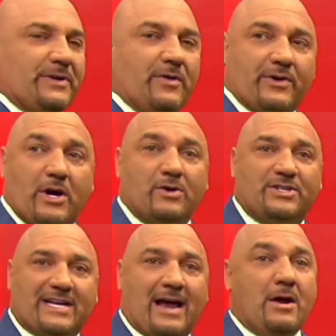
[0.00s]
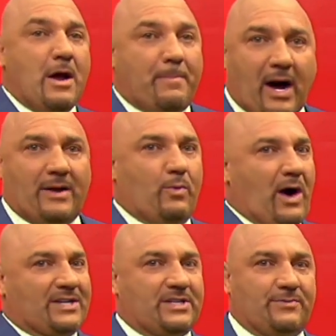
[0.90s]
we know their coach is out, but
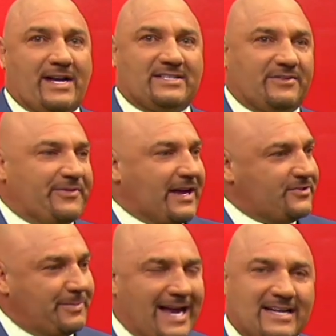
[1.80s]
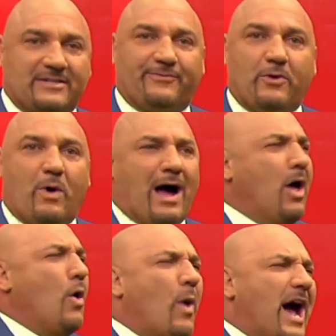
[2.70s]
Washington Redskins fans, you've been asking for a
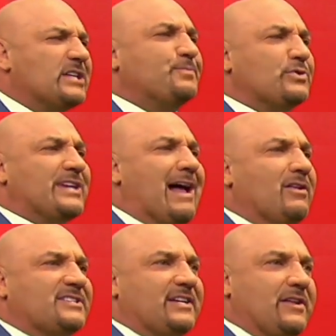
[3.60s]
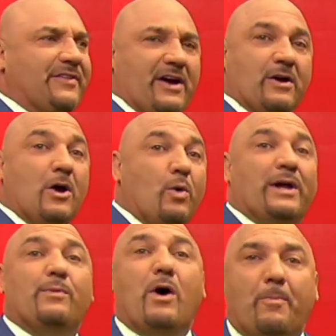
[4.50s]
while, why is Bruce Allen still in there? Well,
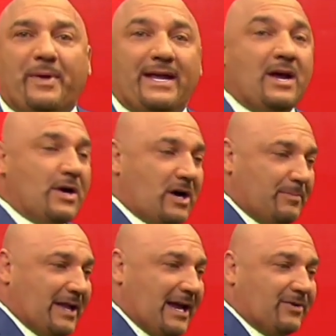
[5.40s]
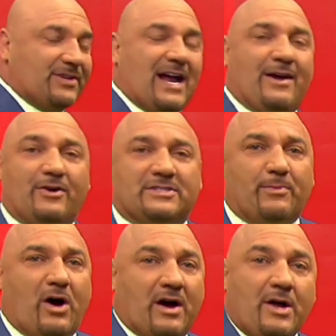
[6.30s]
he won't be come later tonight or
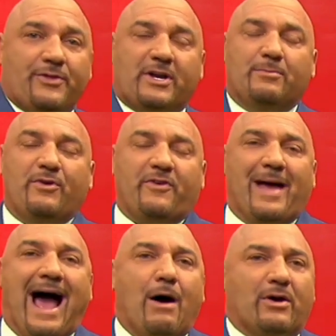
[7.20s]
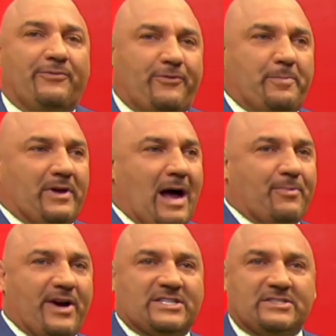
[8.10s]
tomorrow. They're going to move him out of football
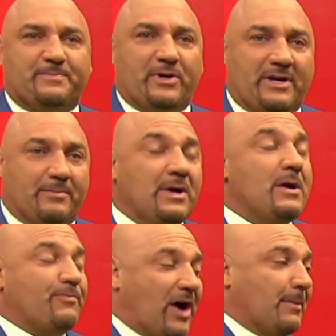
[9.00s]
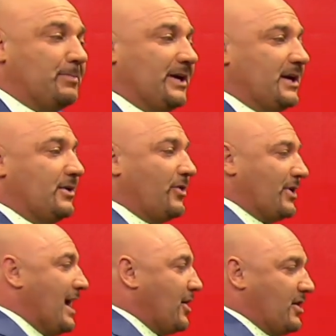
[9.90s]
operations, put him probably in another
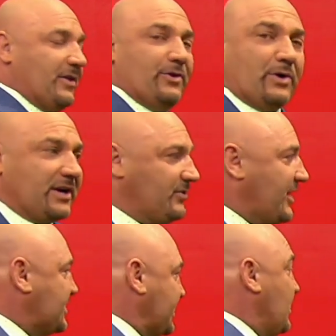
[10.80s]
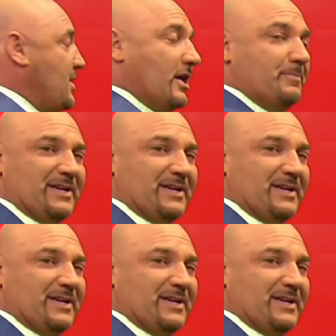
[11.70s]
area of the organization on the